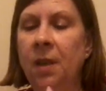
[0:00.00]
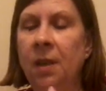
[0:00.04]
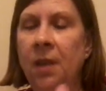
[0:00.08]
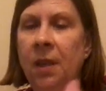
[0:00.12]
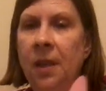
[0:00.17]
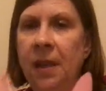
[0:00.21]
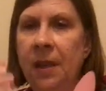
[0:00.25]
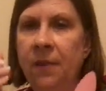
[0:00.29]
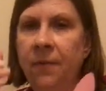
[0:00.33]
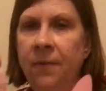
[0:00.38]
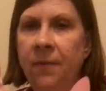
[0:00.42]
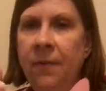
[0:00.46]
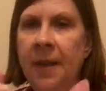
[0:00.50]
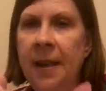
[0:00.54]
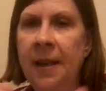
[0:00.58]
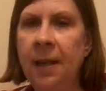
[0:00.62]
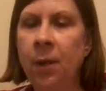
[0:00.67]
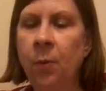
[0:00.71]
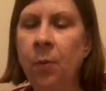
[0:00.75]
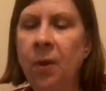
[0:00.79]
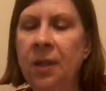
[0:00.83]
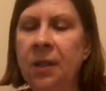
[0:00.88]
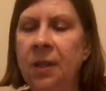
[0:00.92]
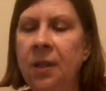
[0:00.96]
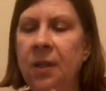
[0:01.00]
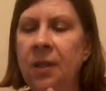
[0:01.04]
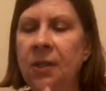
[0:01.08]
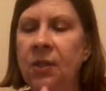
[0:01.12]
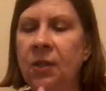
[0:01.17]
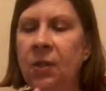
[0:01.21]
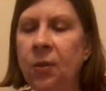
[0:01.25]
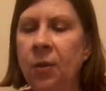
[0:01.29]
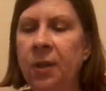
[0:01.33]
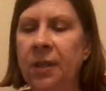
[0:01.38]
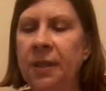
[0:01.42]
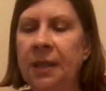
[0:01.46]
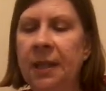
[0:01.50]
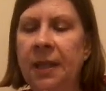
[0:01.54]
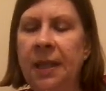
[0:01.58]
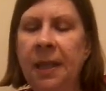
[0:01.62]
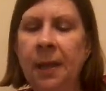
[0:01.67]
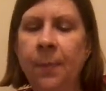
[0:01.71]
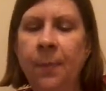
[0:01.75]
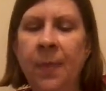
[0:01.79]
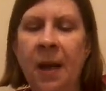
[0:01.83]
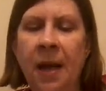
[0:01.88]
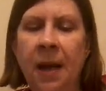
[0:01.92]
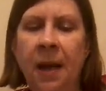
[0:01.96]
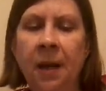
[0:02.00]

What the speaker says: And I finally went to the store today and bought